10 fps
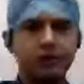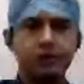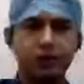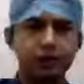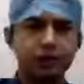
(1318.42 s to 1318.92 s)

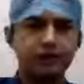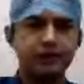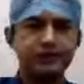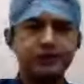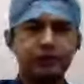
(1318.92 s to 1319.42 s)
What are the
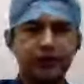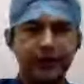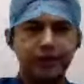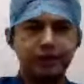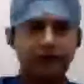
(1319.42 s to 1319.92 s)
risks of
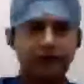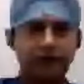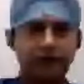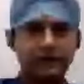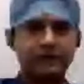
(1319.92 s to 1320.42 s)
heart valve
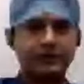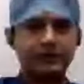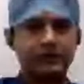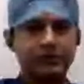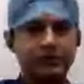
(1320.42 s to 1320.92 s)
replacement
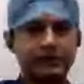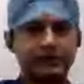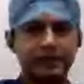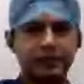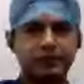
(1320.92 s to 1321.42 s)
surgery is
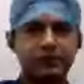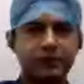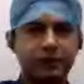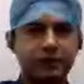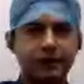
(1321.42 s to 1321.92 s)
next
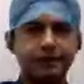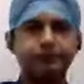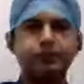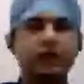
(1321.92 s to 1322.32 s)
question coming in.